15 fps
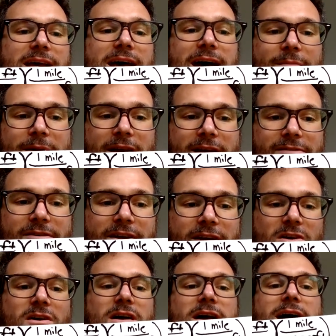I'm here for
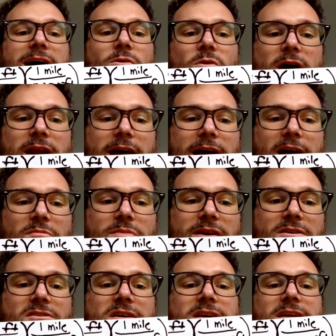you. I want to help
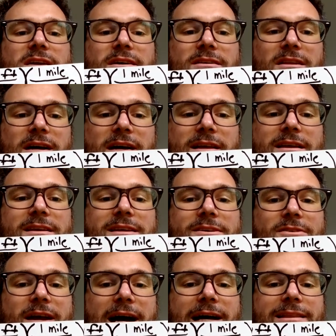you. Good luck.
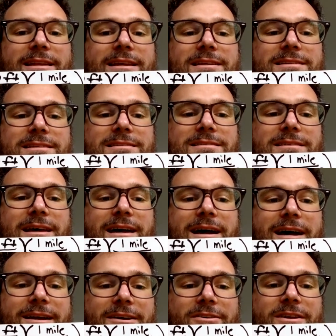You got this.
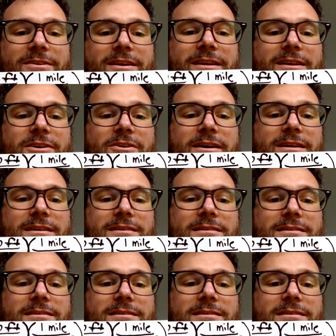I know you can do it.